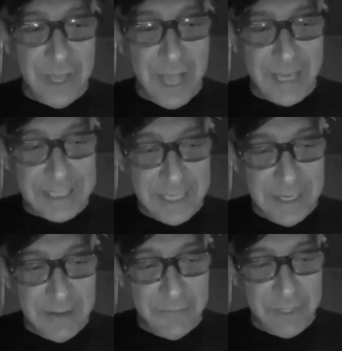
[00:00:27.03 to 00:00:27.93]

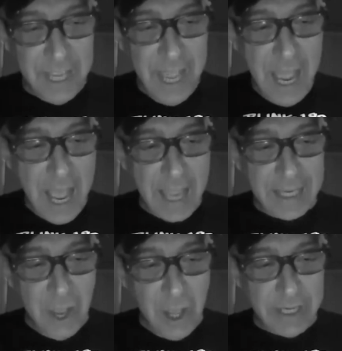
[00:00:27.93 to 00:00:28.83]
idea of the
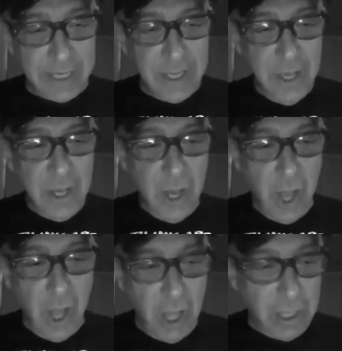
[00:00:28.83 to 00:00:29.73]
iconic
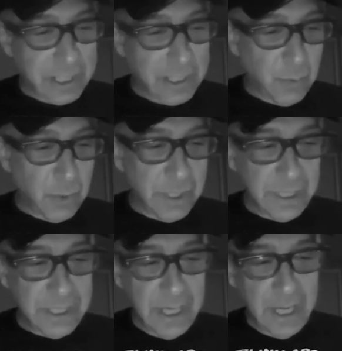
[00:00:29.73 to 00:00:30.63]

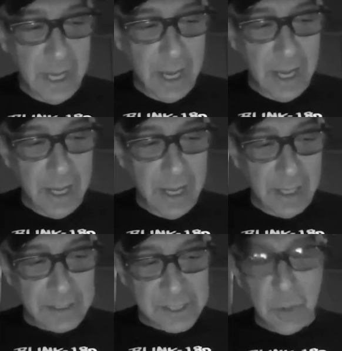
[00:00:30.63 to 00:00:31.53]
Hollywood
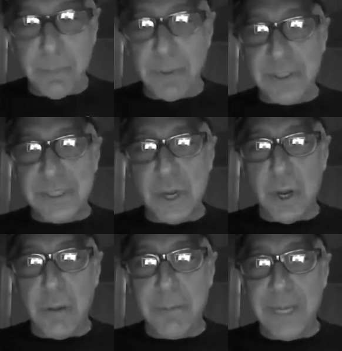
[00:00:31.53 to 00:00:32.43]

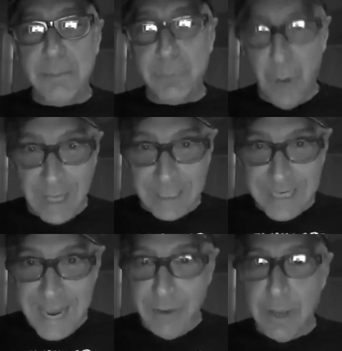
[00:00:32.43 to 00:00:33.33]
superstar being brought
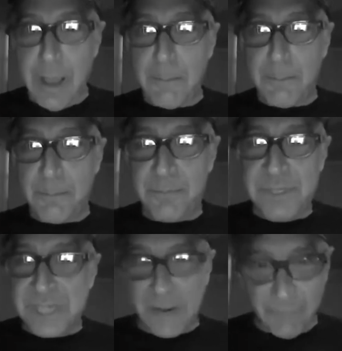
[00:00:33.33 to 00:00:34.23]
down
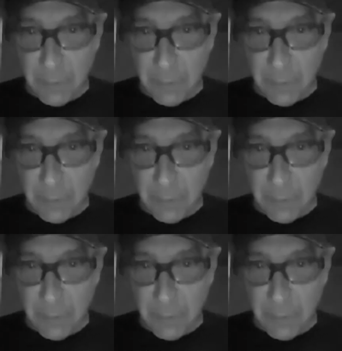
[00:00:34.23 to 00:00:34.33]
several